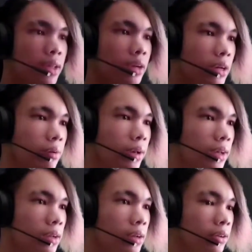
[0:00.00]
the right thing. Okay,
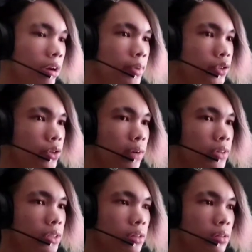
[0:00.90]
wait. Do I have my
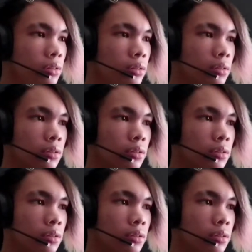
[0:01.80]
screwdriver still?